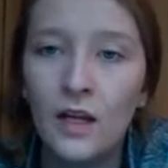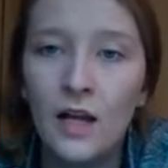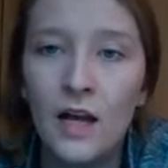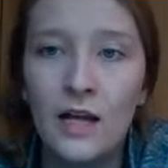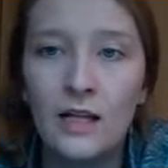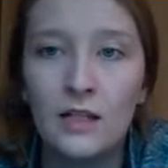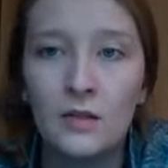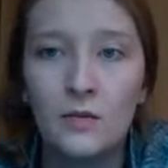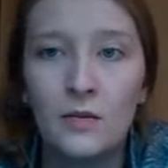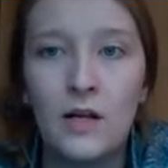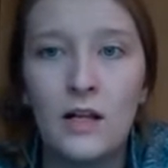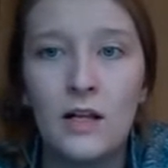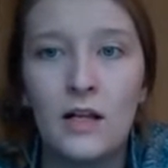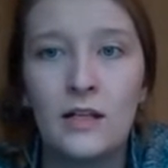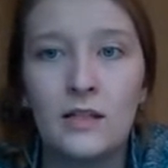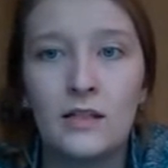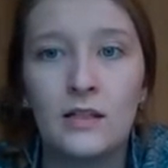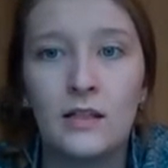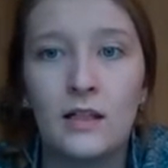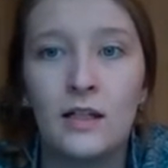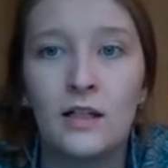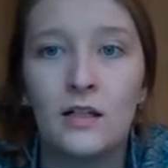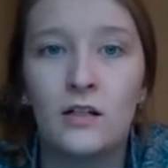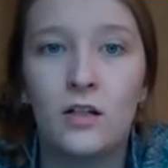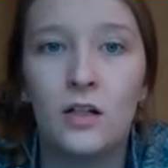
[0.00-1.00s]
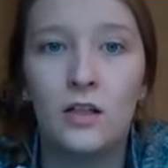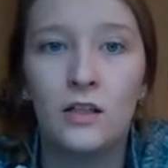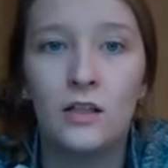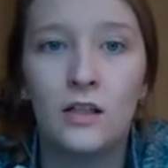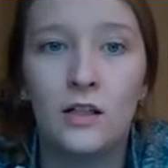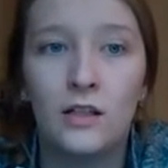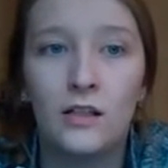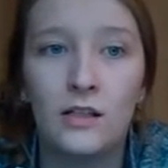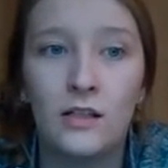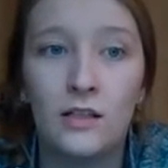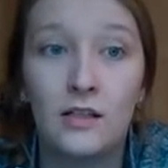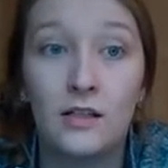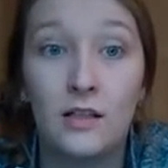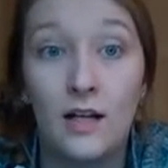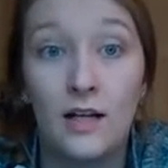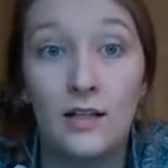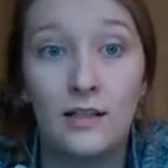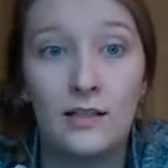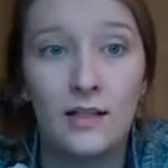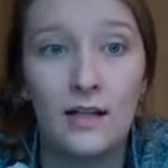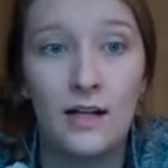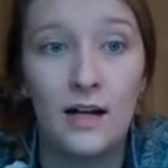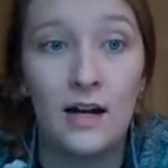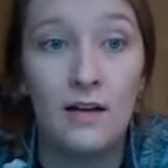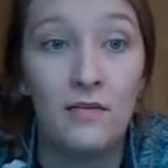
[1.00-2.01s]
as well as later on there's
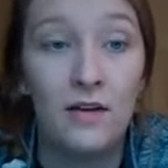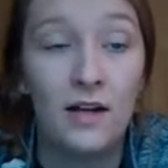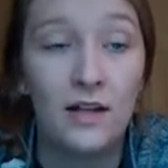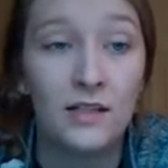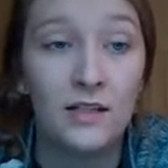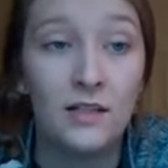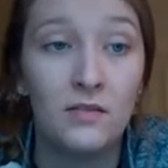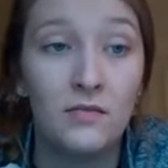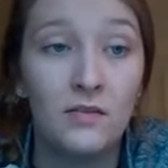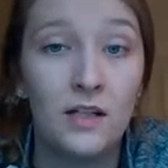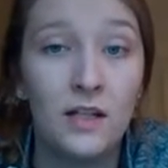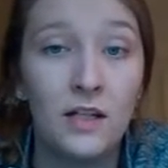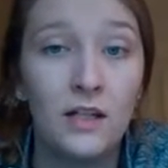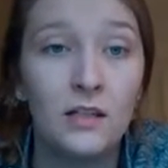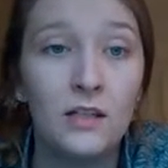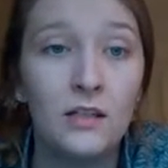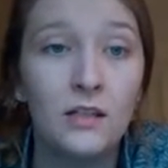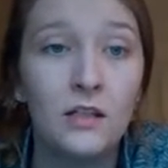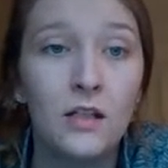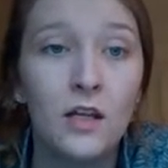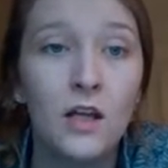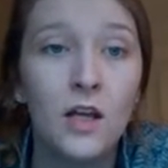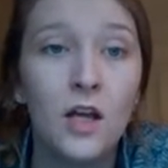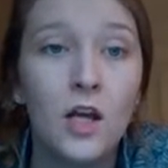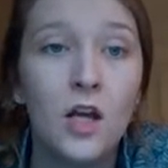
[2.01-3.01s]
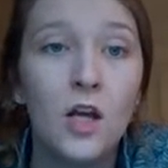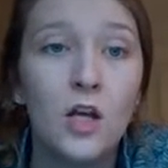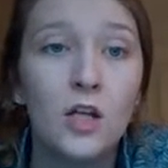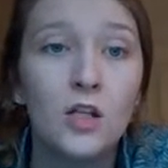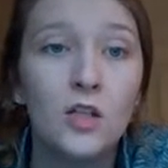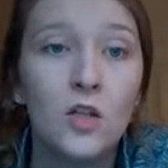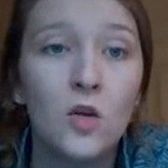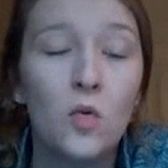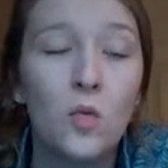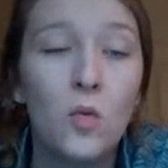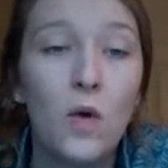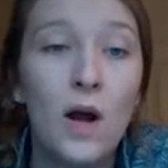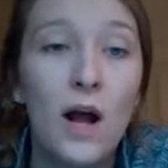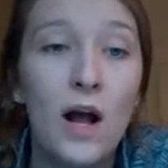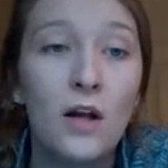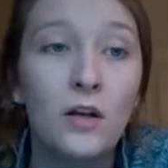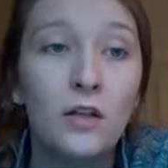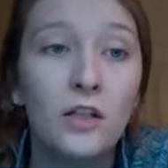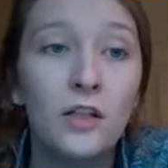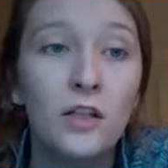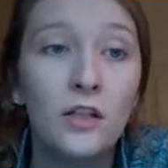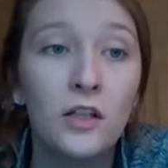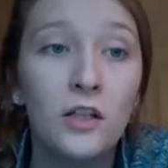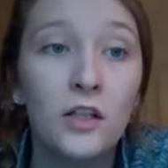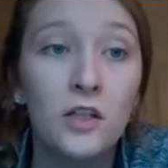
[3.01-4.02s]
slides that have activities. So while
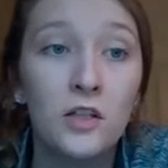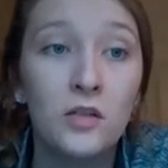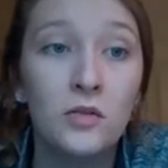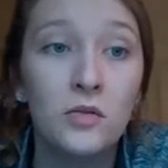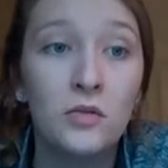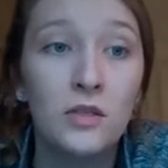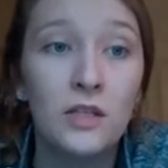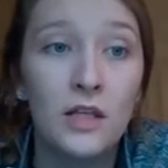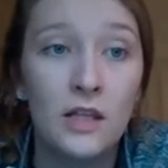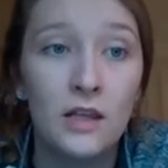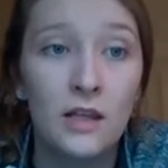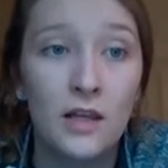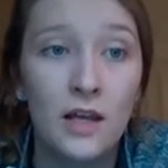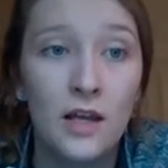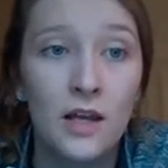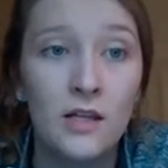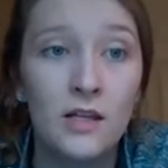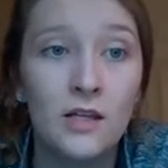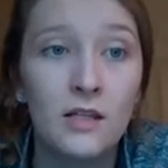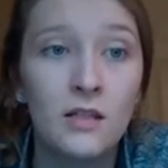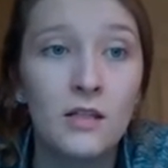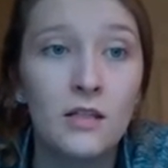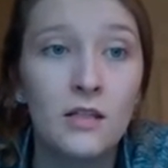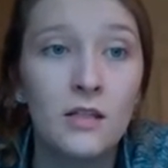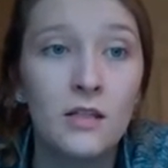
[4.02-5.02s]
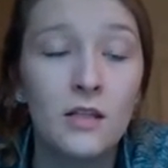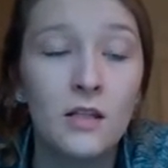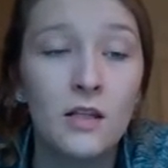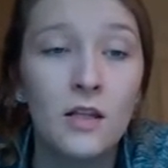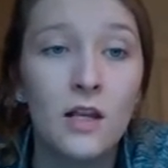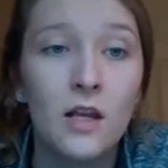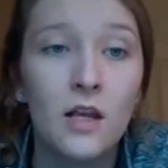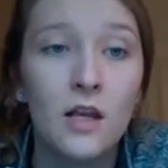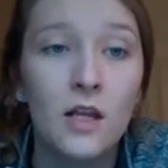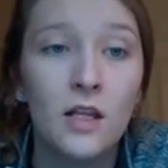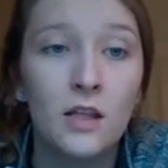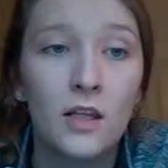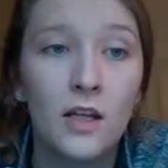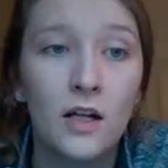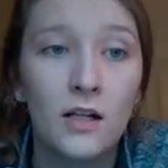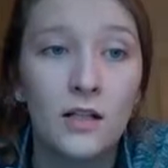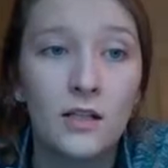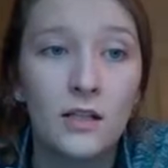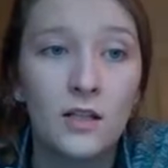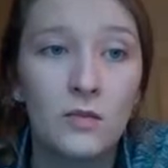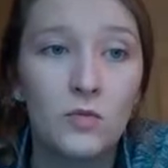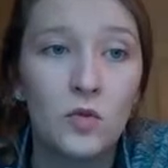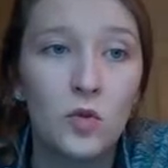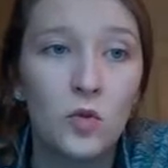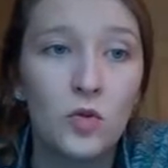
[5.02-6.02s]
you're using this, there are
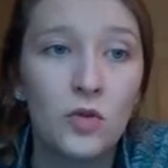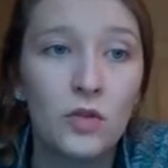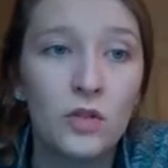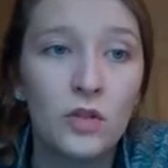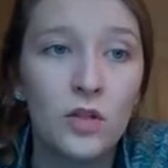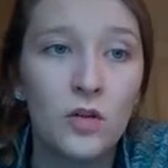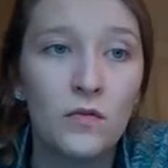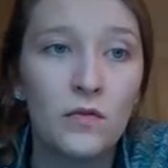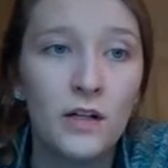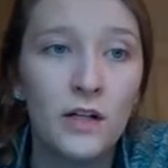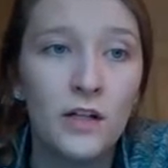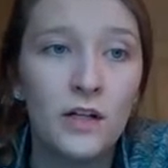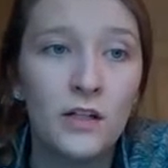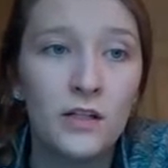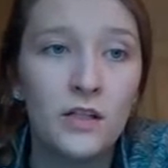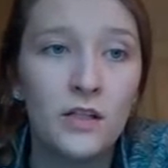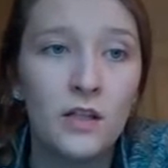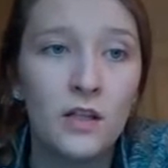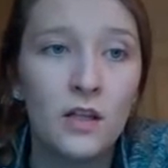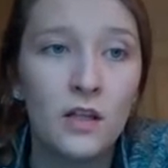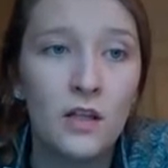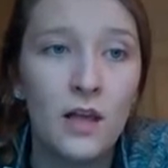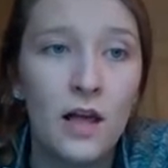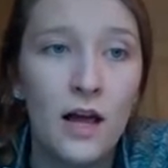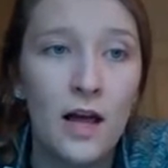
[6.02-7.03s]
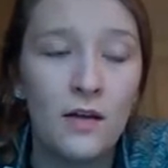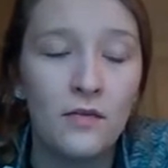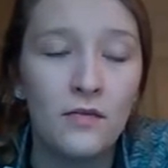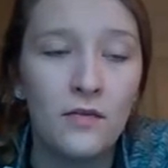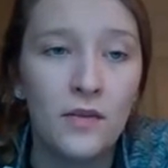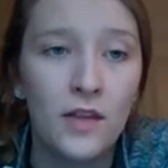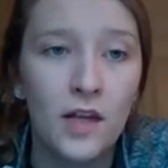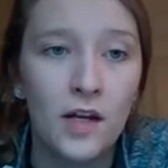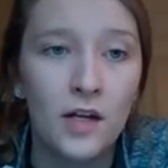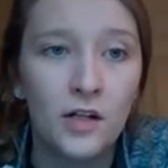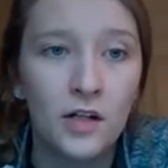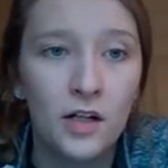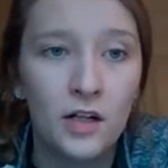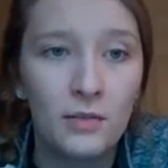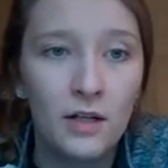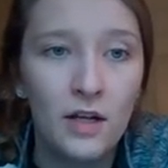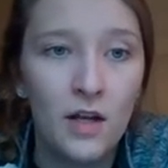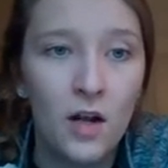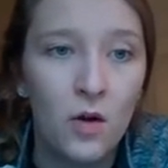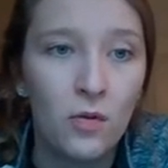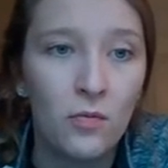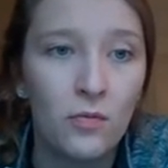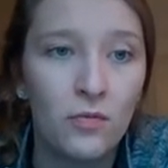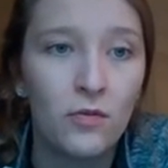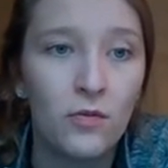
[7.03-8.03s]
some tools over here to the left that are going to
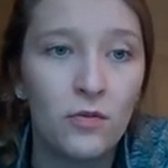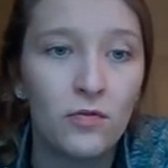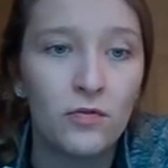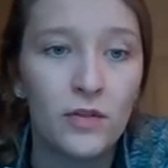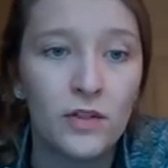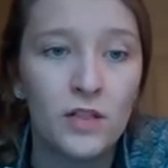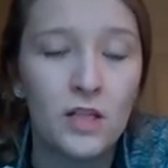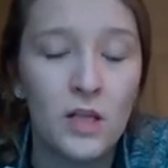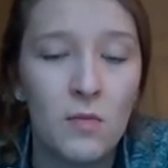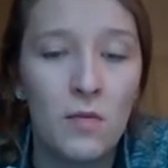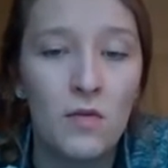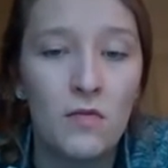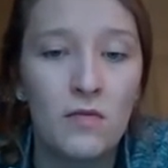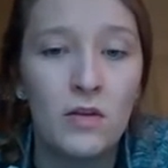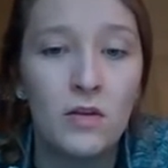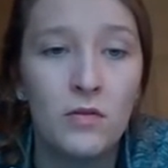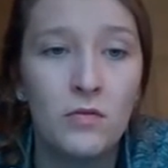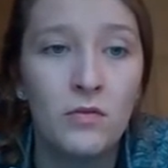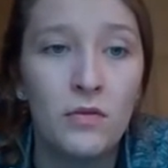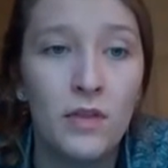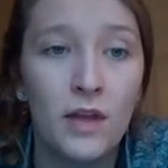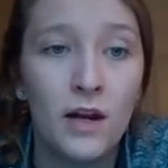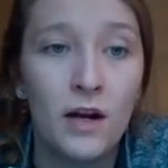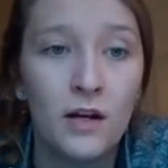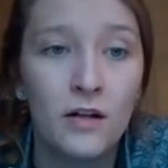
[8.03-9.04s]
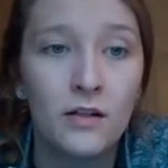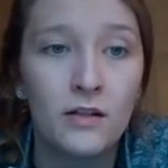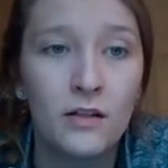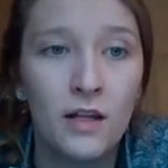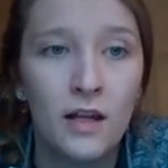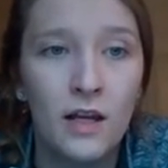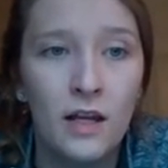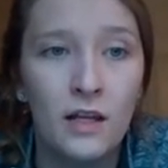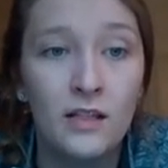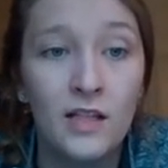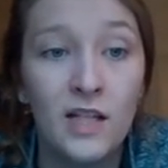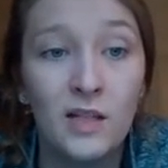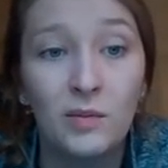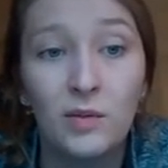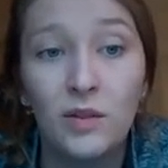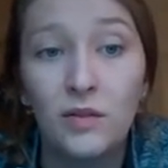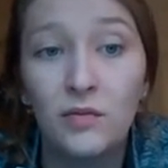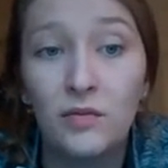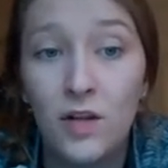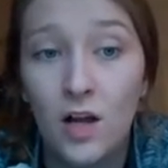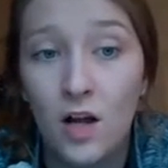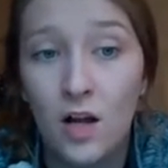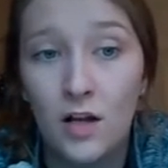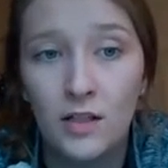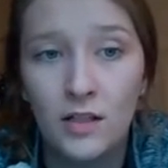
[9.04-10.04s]
be helpful for some of you. There's a table
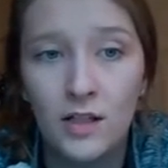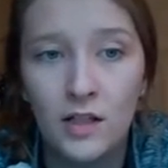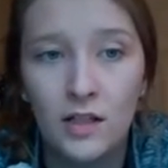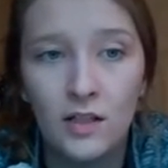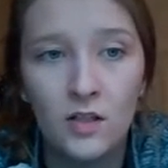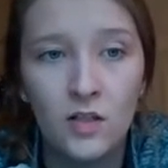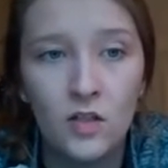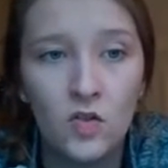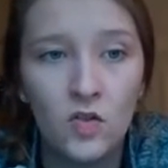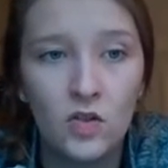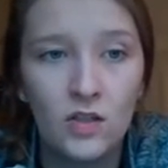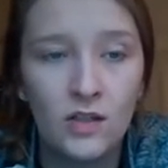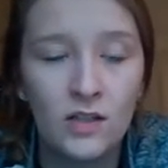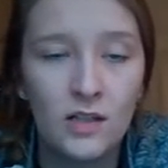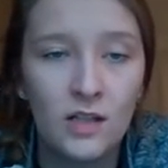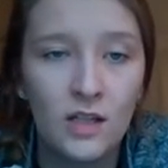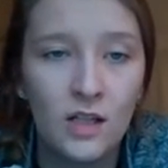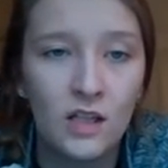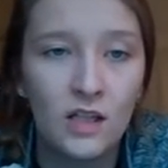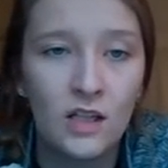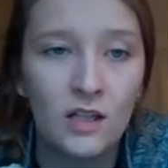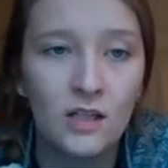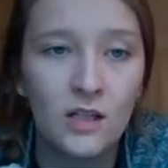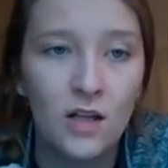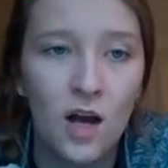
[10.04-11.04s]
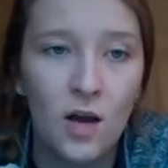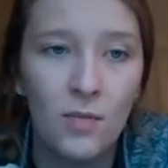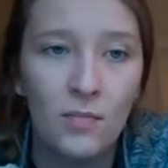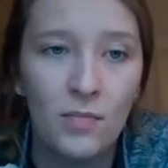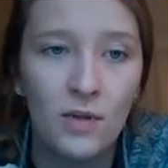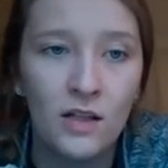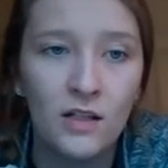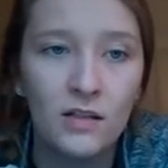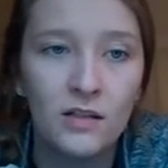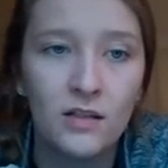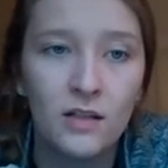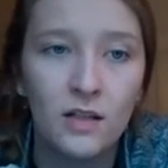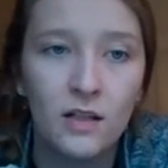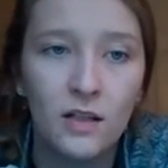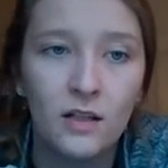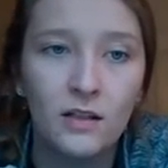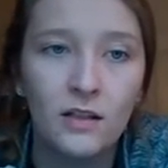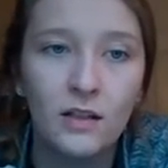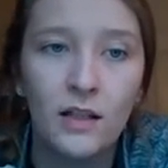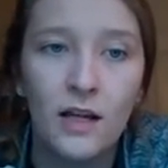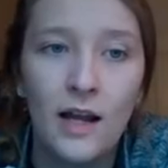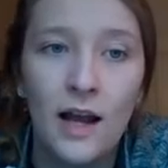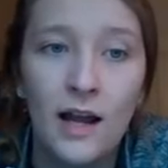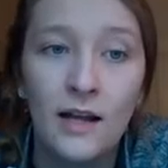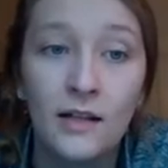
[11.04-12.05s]
of contents, so you can see the topics
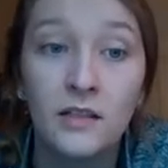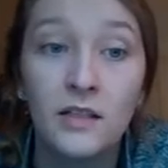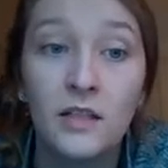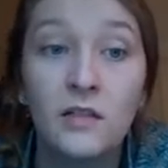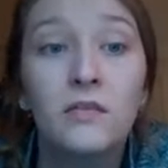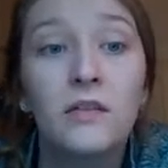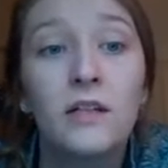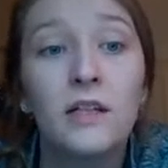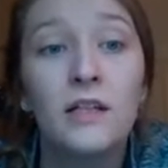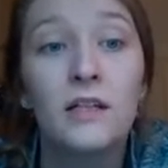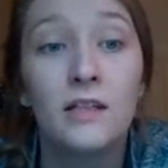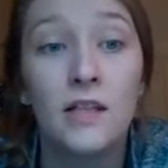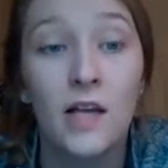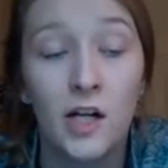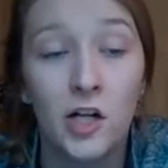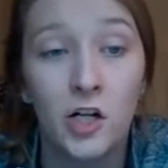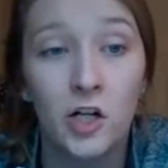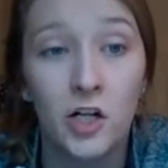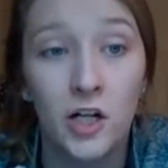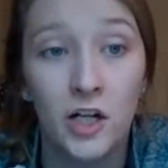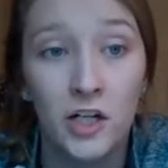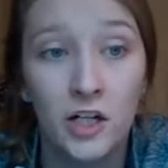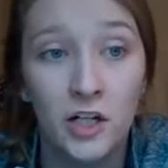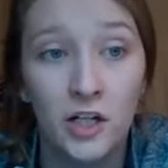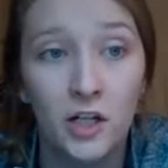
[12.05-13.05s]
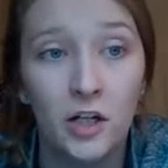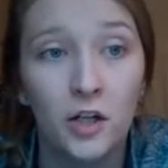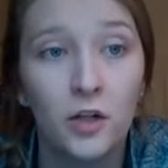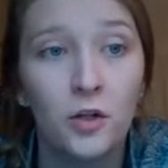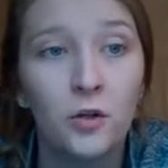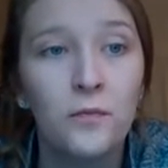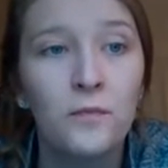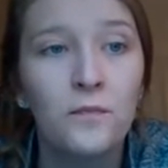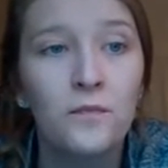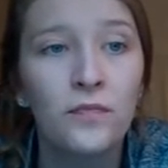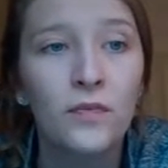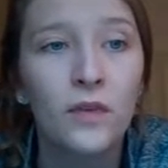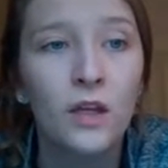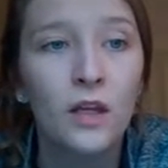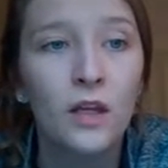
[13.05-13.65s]
and the activities that you're going to do.